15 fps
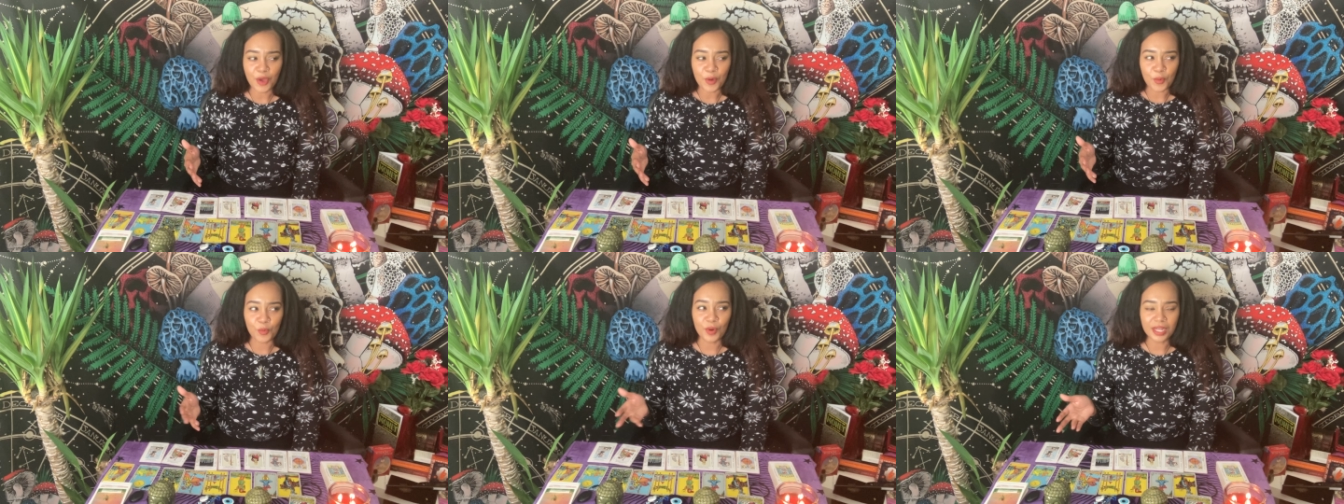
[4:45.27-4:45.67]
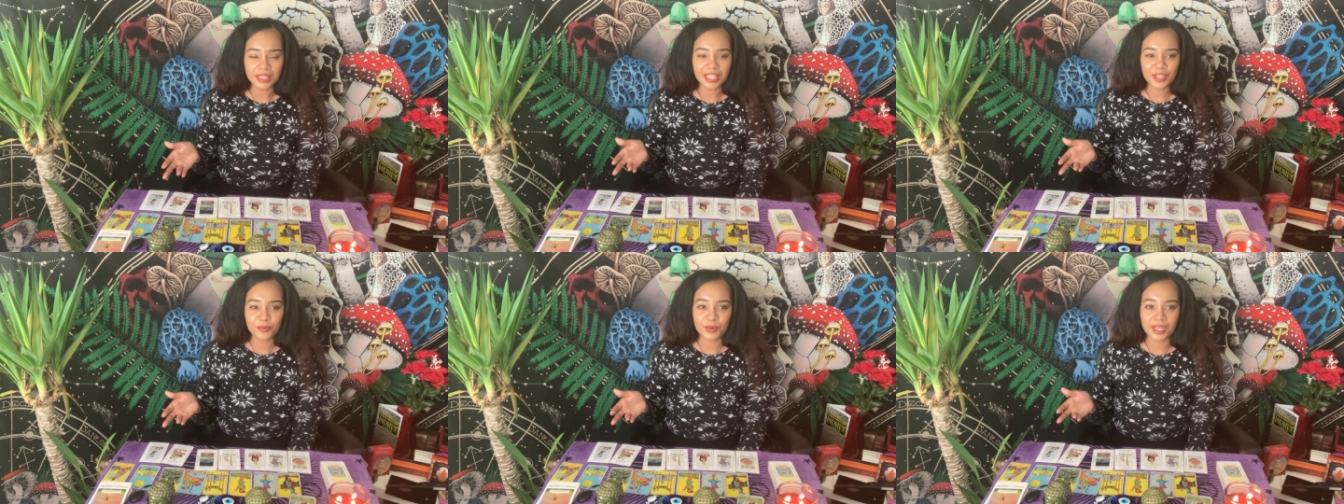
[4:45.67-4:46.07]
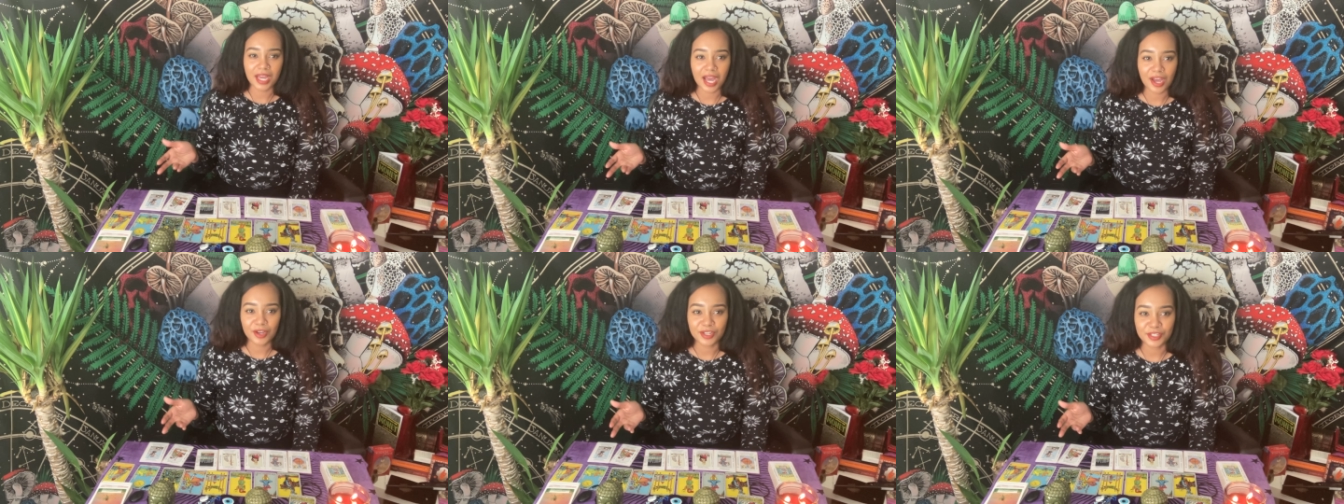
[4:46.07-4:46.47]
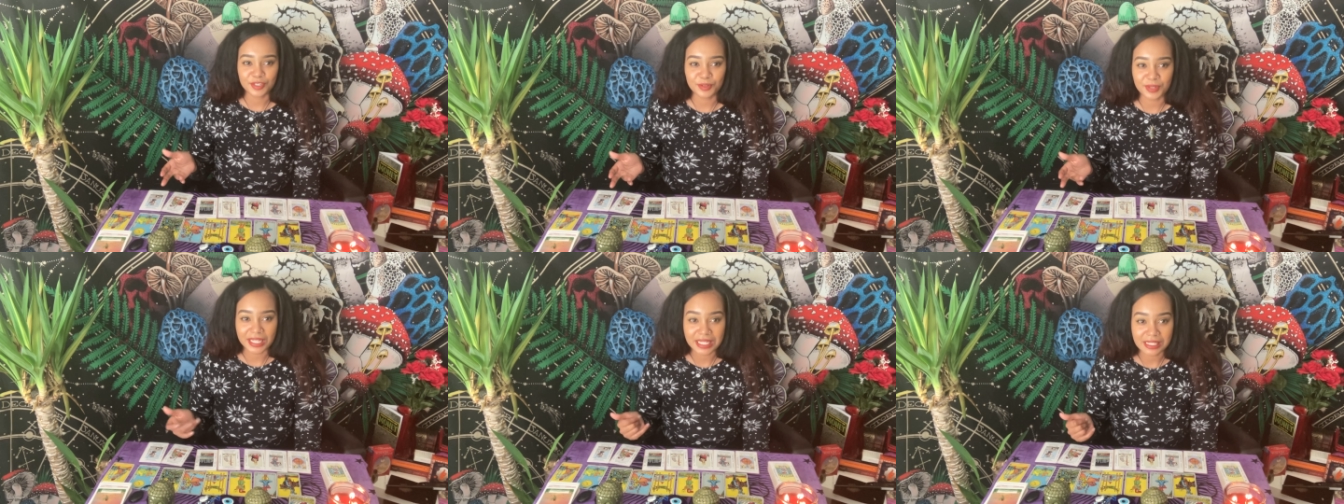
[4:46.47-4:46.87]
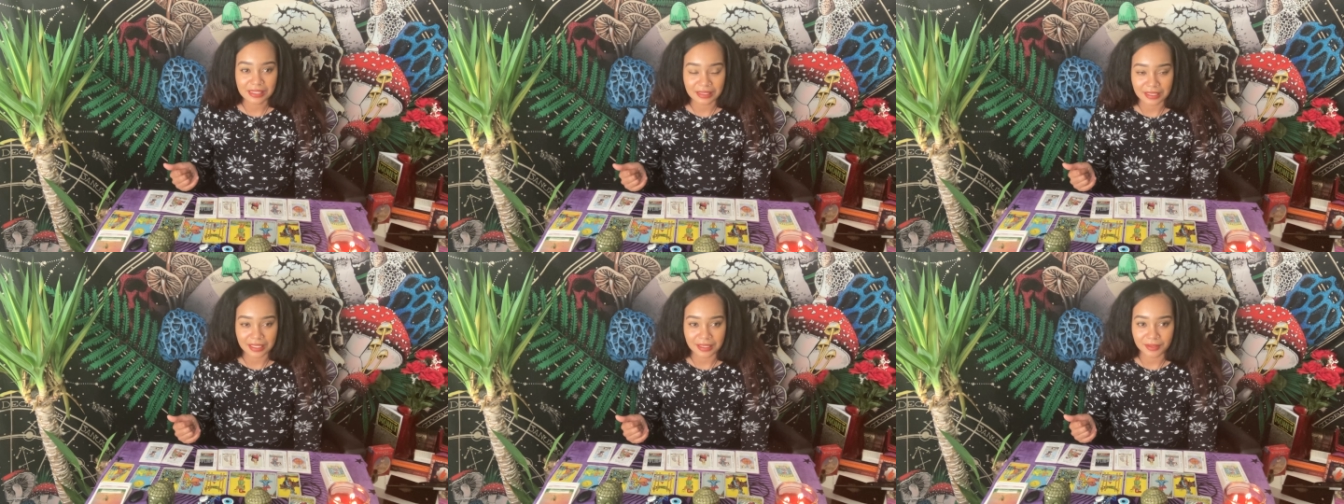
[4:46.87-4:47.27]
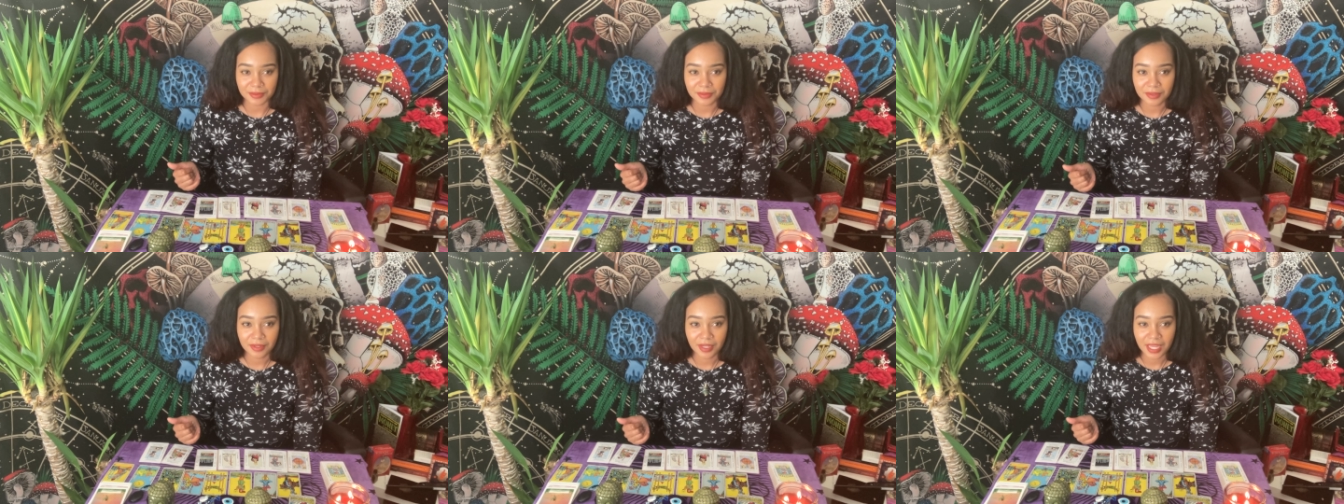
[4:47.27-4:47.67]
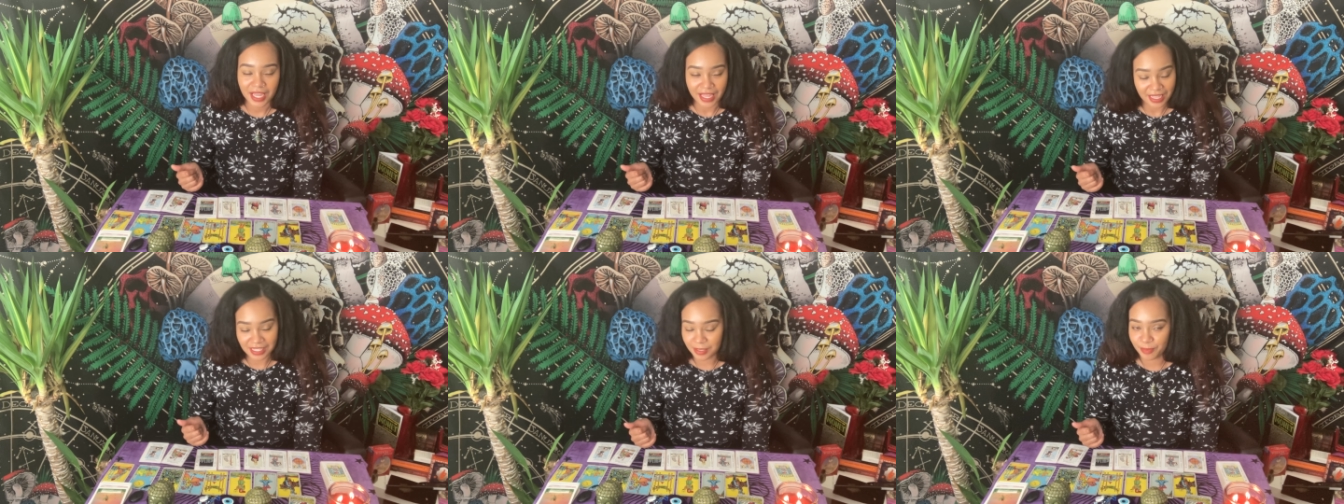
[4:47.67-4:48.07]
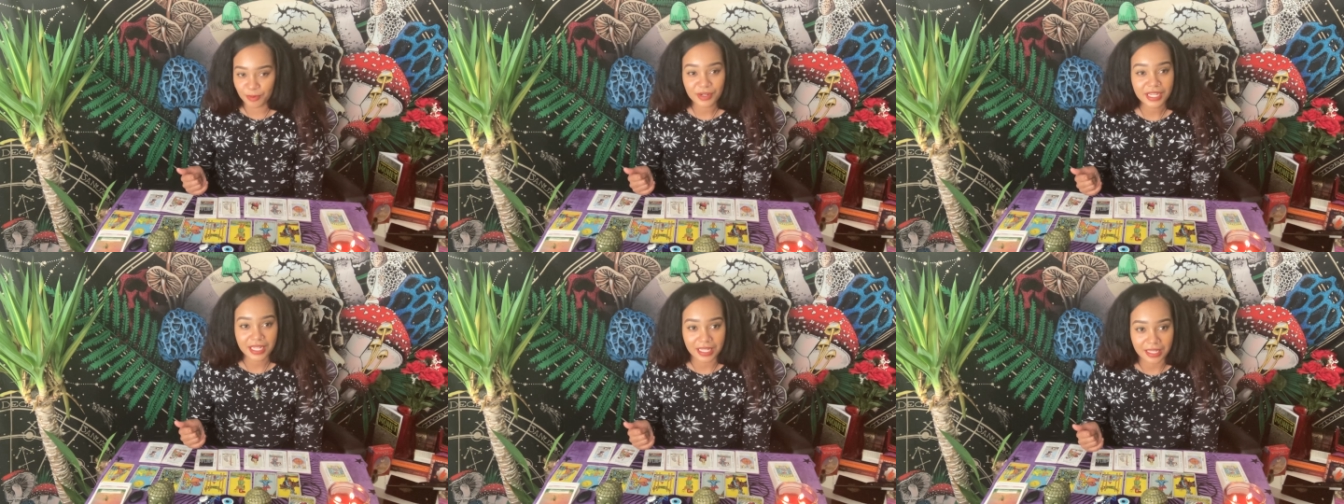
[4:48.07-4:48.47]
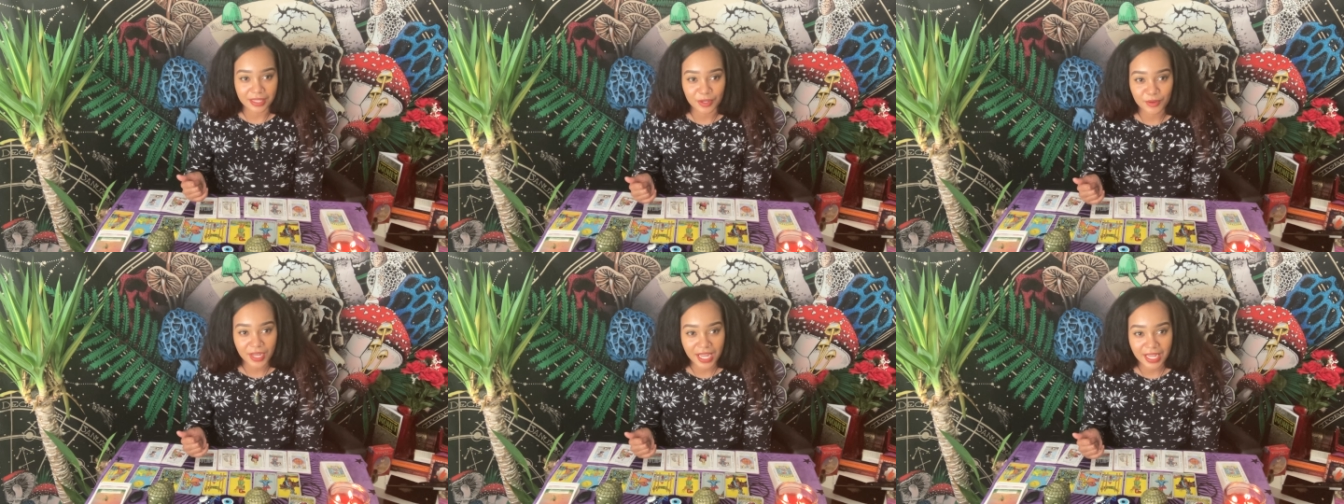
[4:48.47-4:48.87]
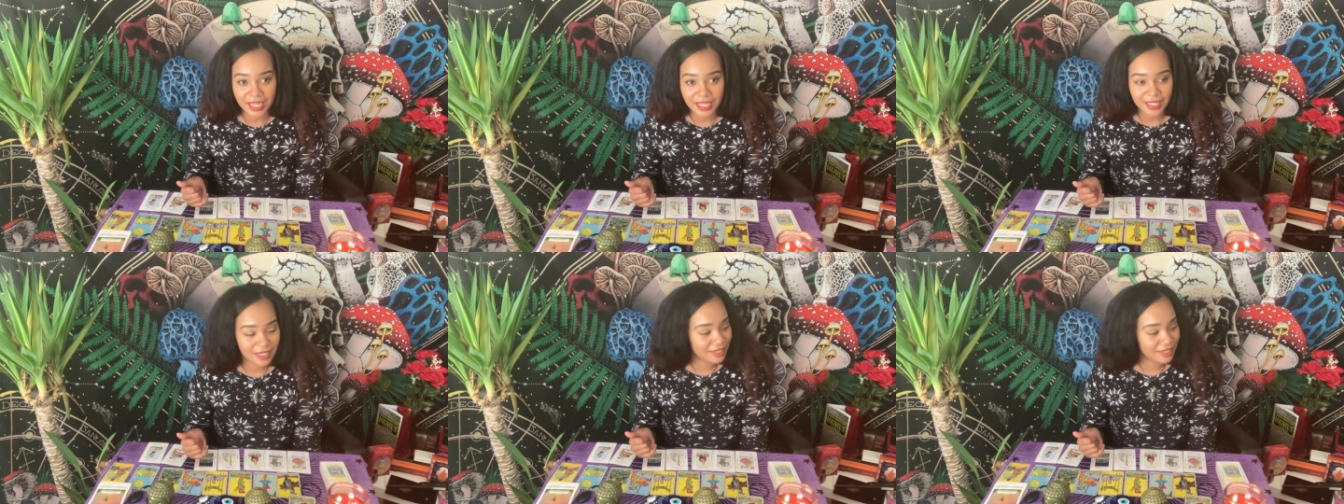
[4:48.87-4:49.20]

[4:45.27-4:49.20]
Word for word: one thing we all can do easily is breathe, okay?